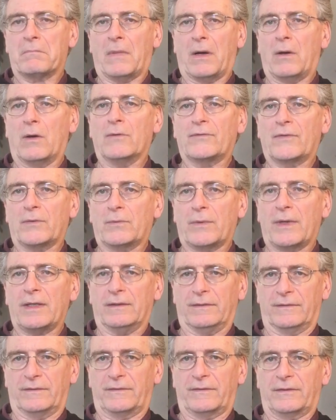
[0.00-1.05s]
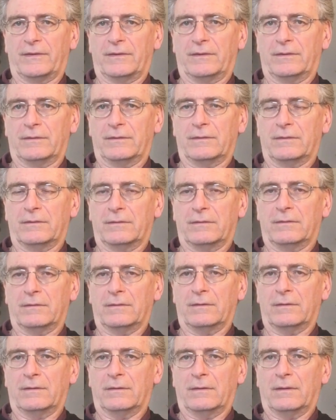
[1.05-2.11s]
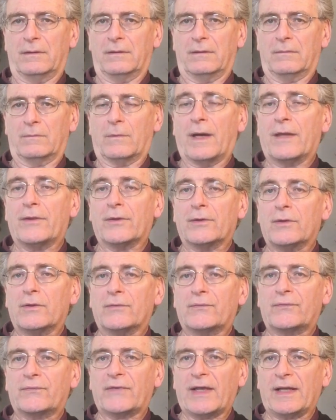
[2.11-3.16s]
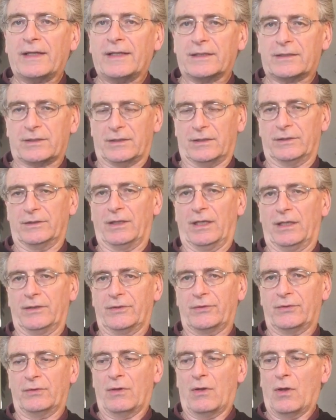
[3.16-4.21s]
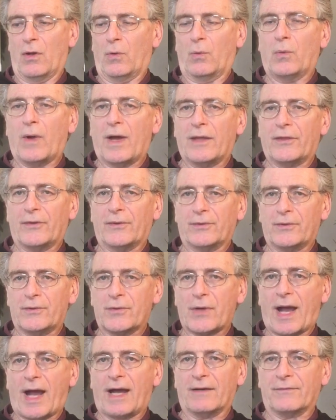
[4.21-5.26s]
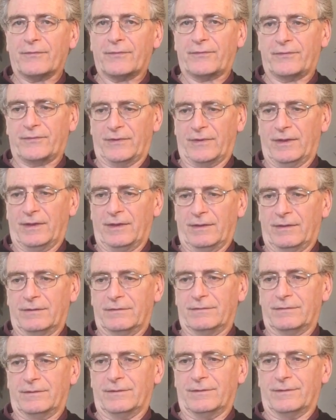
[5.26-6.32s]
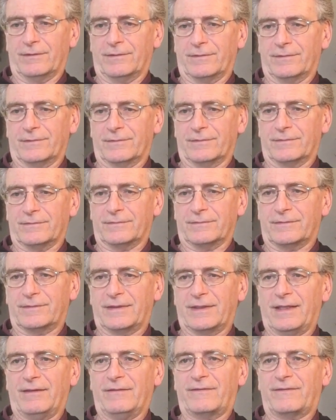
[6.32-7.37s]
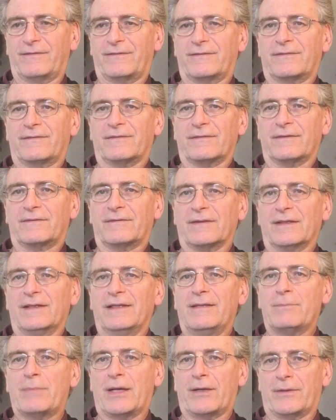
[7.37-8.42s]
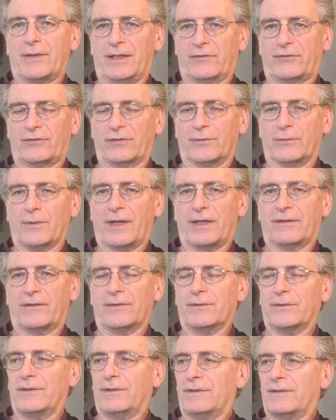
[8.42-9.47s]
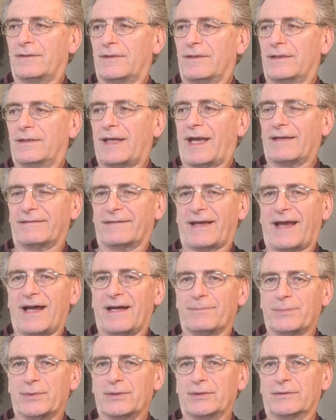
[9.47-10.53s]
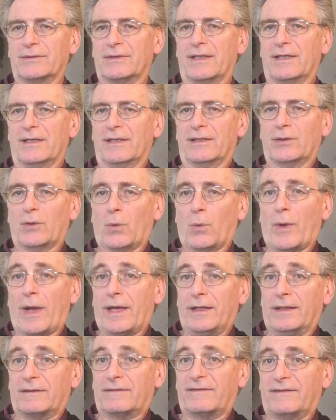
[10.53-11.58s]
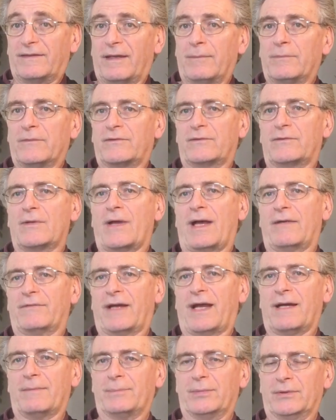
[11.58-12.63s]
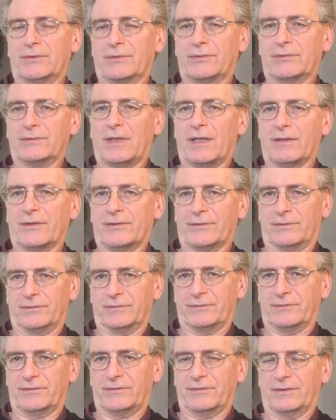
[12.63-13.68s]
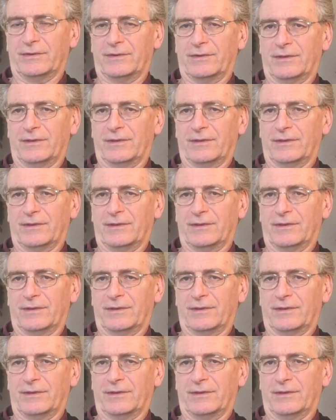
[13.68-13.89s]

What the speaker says: Over with. Whether you feel it or not, whether you have this liberation, whether it has happened the way it seems to have happened to others,